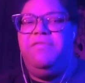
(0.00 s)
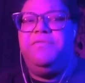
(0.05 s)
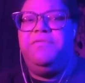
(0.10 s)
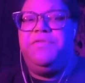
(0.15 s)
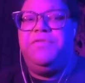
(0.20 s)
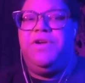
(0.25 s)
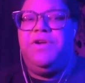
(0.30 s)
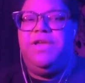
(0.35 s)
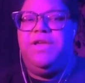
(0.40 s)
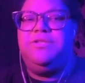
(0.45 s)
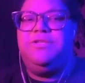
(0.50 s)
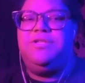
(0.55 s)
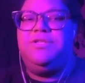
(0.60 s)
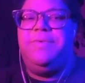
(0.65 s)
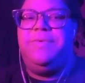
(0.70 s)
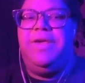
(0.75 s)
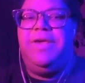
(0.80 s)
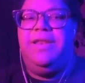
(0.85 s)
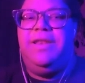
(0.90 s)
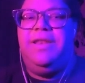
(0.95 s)
your
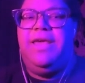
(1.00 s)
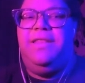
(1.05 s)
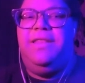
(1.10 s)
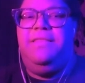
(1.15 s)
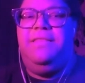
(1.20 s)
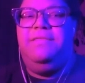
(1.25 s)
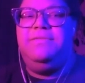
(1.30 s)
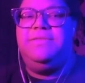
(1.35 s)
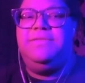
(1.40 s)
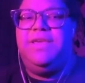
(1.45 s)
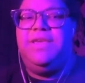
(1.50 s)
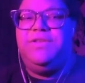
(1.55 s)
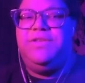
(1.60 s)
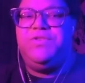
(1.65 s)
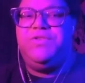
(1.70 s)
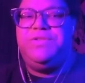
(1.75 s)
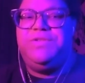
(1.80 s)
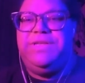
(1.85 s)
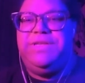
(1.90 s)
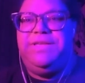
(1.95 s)
instrument and
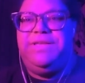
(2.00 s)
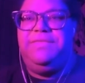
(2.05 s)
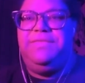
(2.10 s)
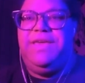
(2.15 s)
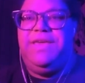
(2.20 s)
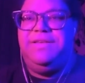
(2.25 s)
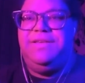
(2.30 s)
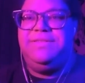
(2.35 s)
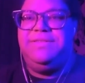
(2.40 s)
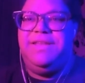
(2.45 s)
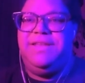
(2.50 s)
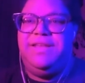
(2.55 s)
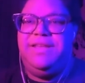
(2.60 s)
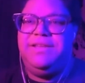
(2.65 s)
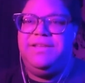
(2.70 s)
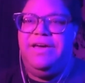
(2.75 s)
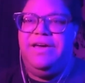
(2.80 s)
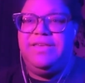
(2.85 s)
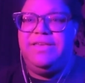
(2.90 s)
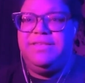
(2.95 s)
interesting things that it
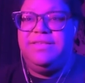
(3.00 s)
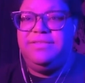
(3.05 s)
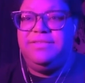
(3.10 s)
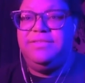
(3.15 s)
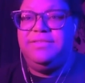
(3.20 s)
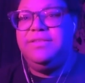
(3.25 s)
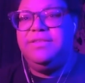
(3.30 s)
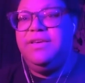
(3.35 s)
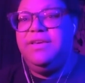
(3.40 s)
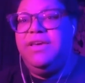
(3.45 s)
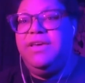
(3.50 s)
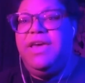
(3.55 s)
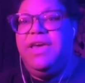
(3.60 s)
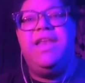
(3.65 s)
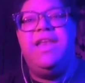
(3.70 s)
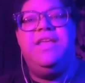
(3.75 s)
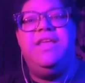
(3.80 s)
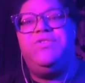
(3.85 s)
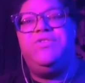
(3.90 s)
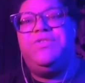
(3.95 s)
does
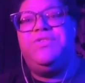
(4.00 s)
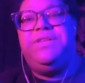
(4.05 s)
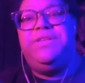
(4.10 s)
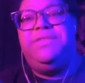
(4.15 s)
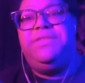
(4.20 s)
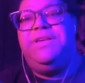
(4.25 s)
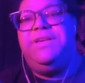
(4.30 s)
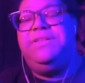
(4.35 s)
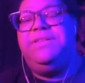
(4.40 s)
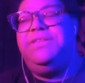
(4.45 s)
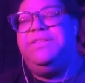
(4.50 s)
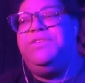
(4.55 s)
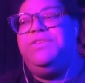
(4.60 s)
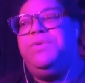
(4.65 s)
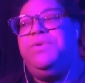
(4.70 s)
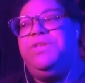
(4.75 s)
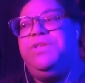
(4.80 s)
and interesting things that you can